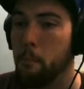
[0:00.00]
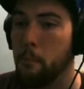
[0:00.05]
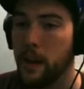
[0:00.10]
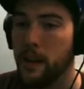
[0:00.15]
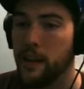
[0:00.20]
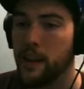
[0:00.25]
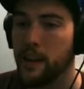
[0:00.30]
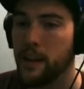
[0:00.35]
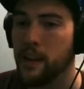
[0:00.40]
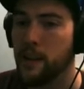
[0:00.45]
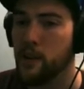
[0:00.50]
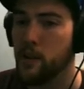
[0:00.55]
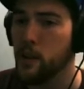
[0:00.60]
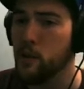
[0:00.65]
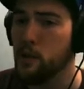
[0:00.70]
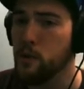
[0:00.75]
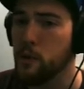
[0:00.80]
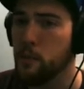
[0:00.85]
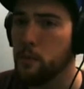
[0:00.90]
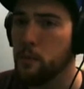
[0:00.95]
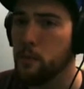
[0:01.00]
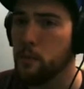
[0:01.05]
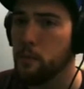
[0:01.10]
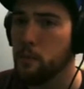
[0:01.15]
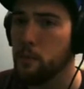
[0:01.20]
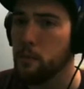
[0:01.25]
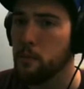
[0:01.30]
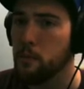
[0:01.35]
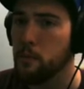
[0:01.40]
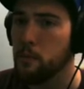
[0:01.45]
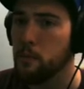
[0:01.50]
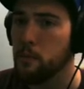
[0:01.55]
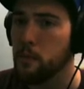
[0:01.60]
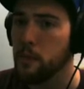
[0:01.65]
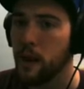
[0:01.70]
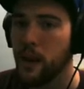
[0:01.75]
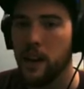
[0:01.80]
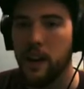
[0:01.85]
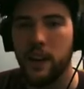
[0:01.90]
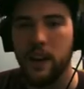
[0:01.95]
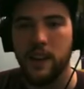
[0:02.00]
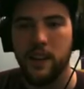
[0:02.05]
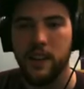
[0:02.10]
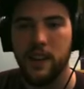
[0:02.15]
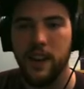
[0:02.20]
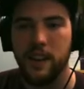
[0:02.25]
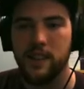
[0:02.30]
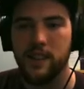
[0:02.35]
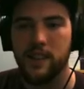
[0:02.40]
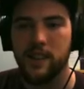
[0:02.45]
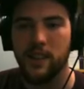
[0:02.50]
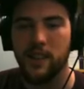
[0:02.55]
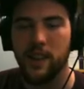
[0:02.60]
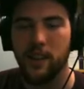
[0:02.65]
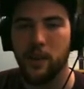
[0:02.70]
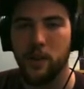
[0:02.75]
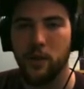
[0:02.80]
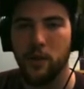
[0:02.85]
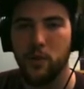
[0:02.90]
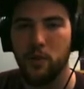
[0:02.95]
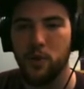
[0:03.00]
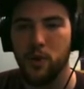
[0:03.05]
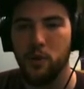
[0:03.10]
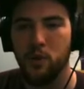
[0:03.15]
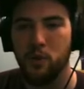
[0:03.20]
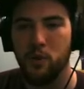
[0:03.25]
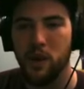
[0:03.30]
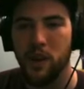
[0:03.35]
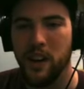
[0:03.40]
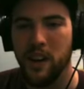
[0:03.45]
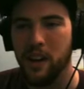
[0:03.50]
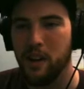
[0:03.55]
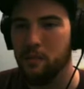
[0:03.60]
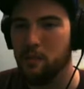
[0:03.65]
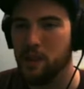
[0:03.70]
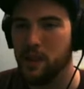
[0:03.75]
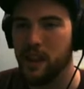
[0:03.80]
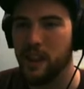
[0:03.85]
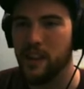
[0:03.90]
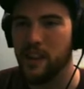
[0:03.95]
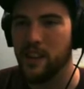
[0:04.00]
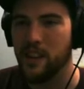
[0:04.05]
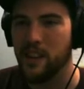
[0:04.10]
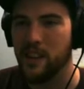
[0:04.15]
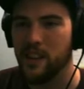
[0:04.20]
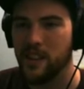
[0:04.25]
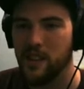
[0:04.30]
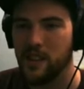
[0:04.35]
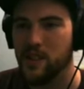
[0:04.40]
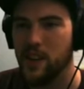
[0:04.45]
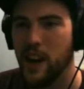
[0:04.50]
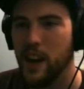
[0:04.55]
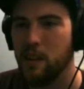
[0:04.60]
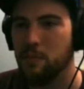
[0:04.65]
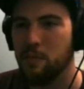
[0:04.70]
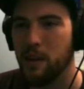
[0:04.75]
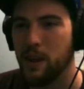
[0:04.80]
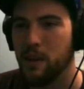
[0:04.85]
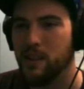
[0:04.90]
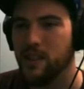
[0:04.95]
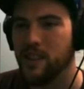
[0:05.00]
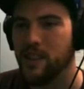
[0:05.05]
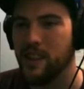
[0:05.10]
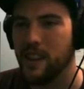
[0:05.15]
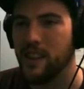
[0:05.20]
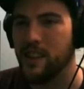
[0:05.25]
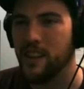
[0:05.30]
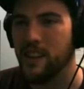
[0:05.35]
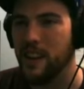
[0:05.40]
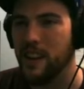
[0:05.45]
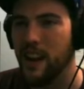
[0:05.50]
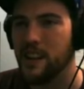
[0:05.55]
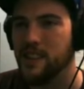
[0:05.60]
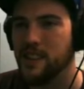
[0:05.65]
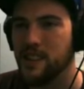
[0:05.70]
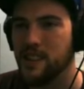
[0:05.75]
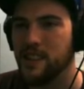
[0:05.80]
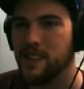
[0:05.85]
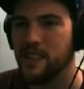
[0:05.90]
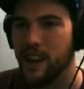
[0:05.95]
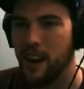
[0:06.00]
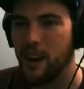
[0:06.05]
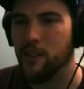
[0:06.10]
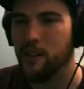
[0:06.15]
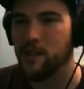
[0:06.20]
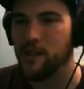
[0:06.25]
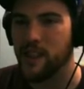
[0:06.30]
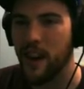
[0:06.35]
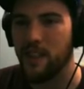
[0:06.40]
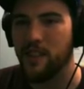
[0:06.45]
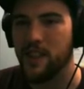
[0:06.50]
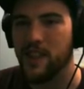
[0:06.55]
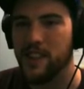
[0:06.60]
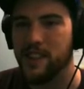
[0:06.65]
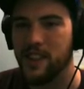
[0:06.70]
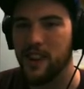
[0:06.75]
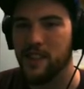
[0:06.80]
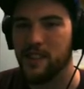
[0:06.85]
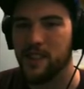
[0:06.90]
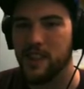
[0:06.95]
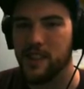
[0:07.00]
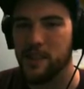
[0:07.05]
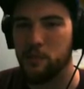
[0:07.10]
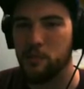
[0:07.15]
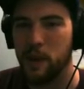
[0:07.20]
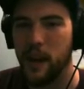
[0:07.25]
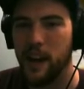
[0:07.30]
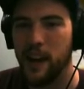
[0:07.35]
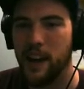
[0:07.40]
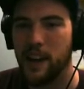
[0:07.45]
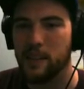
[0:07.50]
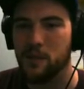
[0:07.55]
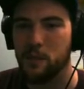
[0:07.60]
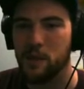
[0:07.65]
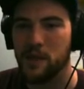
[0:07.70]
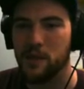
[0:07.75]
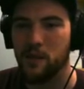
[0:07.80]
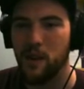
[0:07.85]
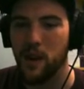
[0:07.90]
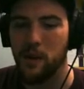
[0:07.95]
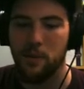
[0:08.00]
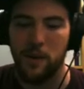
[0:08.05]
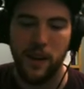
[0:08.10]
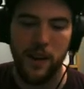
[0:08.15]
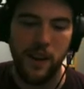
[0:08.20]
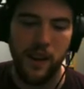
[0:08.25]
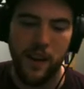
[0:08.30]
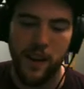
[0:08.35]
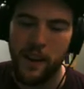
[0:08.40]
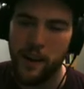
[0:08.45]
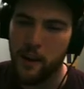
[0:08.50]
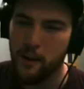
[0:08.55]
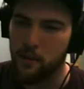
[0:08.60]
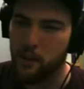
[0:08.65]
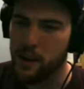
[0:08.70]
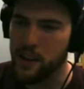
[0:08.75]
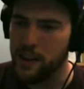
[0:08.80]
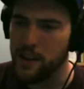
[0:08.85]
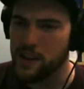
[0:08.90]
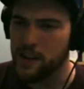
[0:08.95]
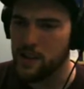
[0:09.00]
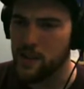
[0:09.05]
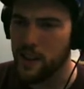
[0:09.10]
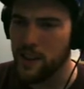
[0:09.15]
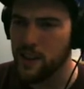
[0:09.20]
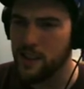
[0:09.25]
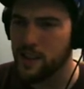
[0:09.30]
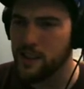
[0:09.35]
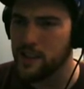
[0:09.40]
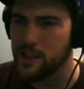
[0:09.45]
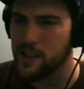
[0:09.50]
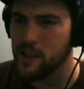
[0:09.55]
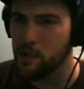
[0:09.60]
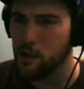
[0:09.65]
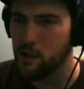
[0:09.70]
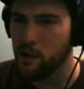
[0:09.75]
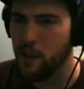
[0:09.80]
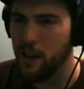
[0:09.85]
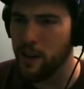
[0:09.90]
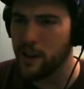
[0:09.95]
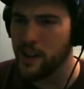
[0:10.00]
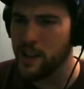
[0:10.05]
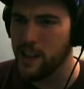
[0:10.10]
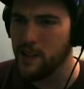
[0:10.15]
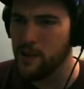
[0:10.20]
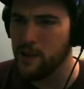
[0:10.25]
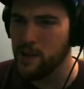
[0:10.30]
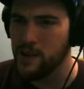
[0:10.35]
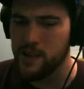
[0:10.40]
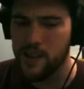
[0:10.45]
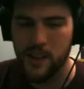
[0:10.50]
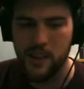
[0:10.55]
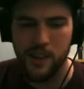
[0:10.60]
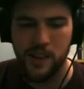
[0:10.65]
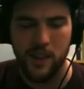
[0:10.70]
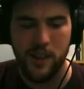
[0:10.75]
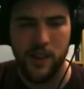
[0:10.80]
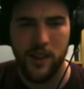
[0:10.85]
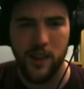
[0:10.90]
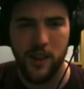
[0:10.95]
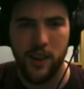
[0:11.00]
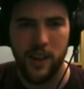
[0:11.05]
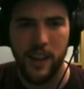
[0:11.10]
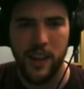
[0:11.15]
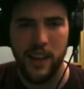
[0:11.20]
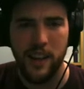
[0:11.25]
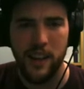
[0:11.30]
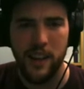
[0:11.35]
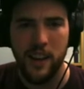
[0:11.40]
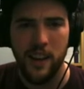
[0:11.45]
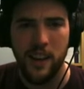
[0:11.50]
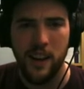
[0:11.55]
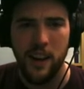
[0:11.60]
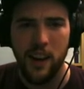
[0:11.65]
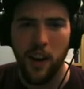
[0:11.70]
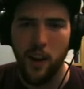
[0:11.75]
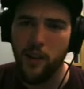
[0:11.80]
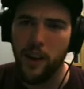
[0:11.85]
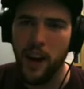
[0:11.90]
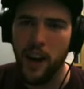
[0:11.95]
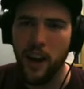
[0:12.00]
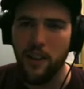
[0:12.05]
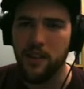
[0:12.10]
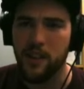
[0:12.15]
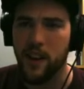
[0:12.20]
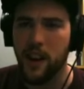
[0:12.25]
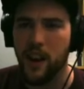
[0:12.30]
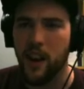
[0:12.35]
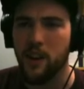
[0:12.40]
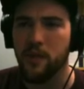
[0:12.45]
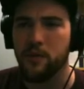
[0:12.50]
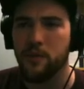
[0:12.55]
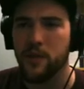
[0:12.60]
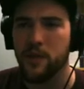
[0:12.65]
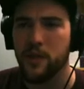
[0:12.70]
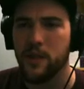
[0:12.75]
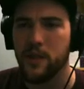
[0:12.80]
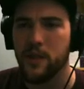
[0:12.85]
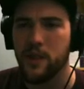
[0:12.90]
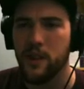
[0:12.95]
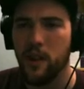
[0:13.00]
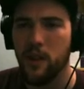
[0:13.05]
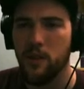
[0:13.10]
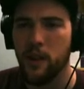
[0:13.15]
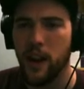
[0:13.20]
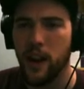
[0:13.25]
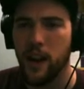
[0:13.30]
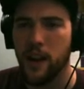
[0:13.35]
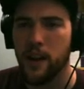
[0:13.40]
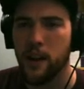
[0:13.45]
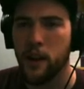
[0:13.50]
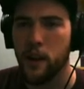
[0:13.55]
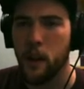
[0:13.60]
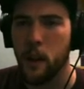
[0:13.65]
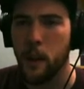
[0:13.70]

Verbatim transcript: And the cloak? Yeah, just a little... But then the, the chainmail, the thing, it actually sounds heavy. Sounds like it's a badass piece of armor. What kind of strength does this require to use? thirty? Oh, I have enough. Okay.